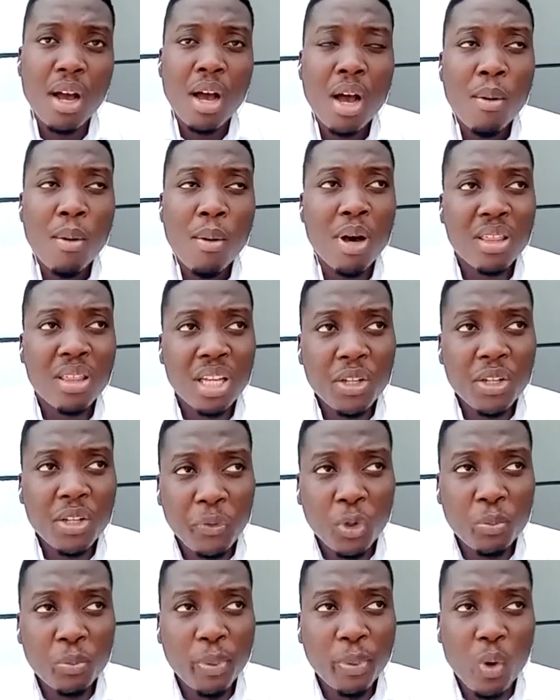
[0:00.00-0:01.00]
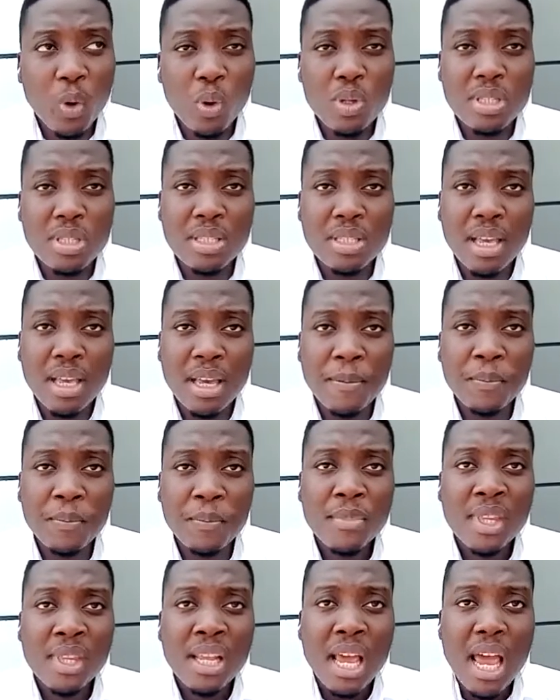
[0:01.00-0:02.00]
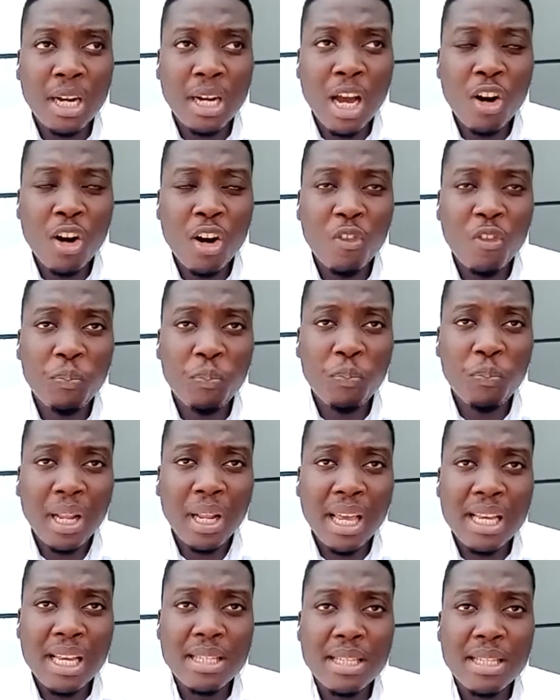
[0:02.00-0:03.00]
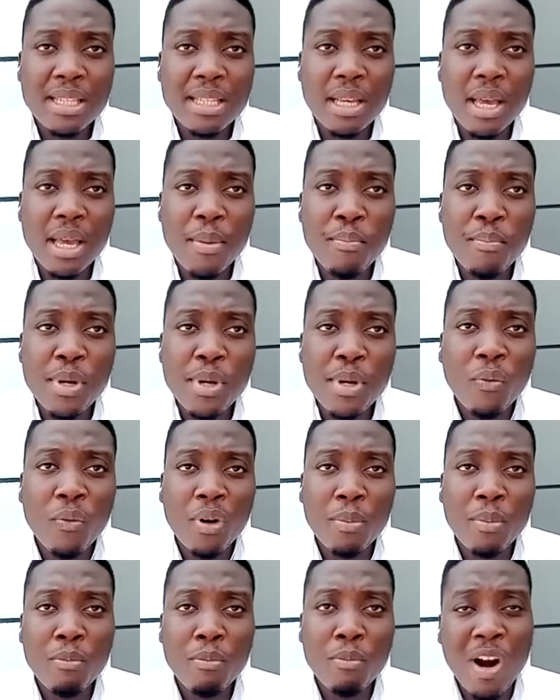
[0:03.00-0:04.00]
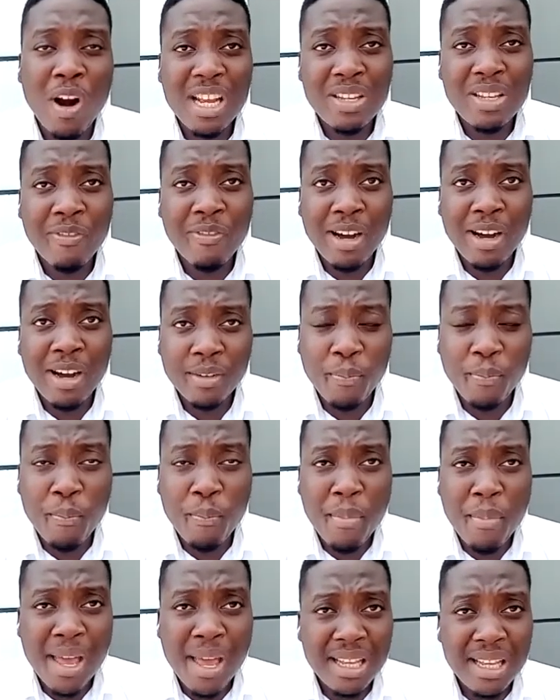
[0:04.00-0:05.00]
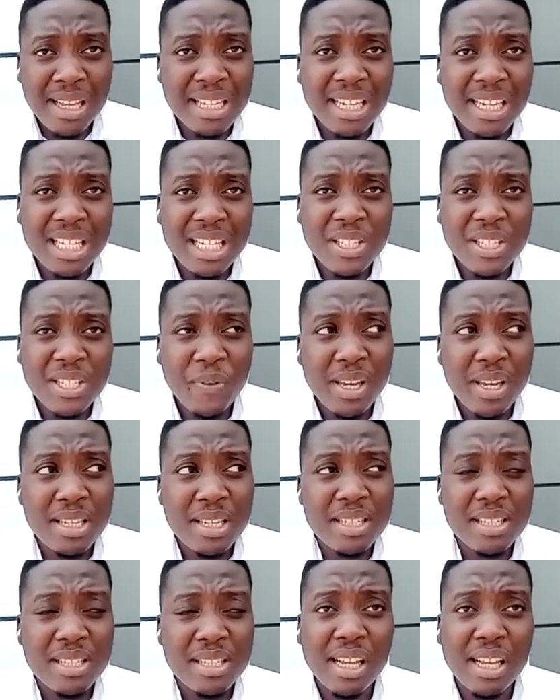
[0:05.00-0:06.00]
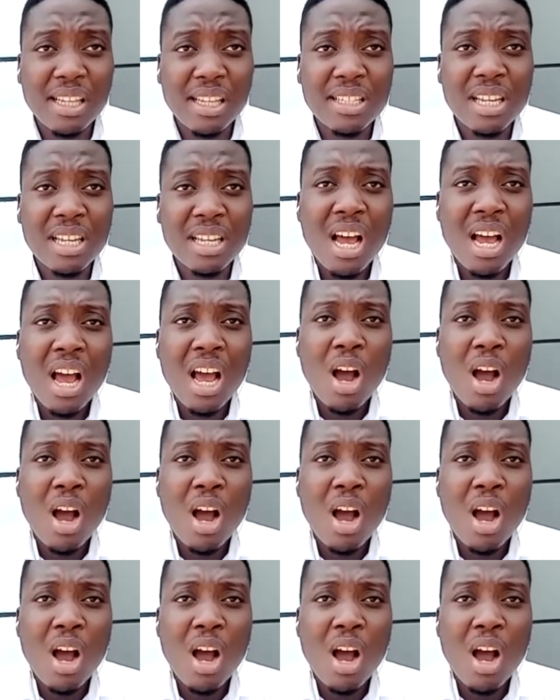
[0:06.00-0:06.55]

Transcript: But that failed because the kind of players Milovan Rahebak met in his first stint